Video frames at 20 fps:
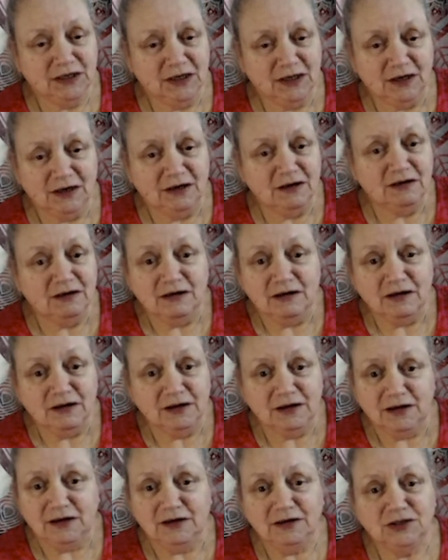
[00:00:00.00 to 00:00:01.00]

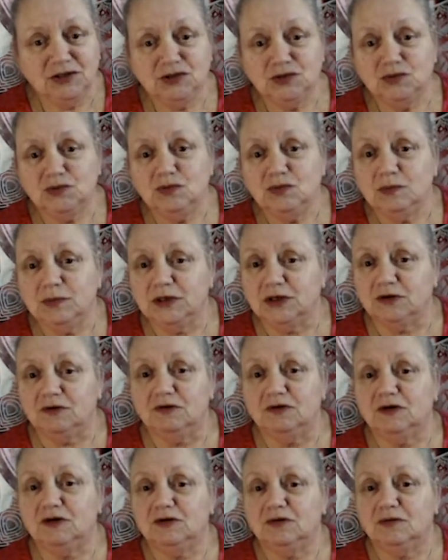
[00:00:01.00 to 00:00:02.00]
laying dormant
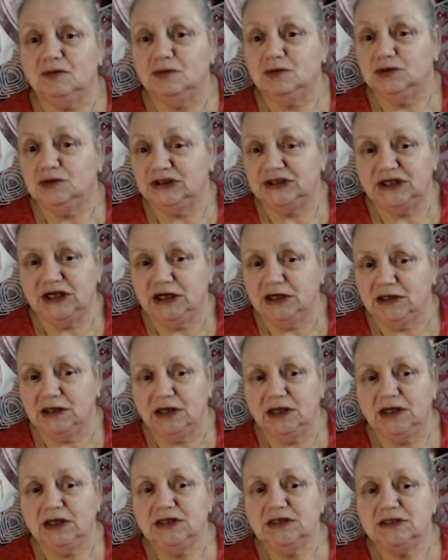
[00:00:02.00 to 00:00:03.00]
or
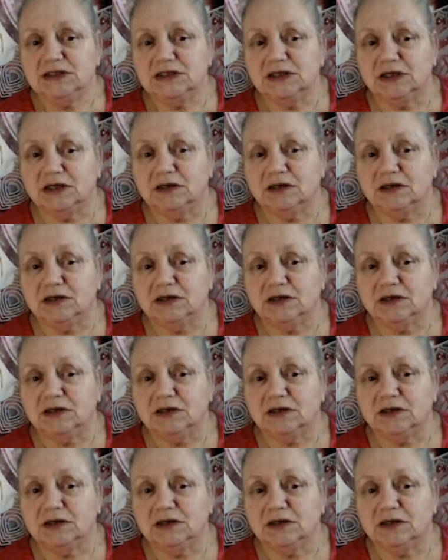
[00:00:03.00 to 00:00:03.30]
stagnating,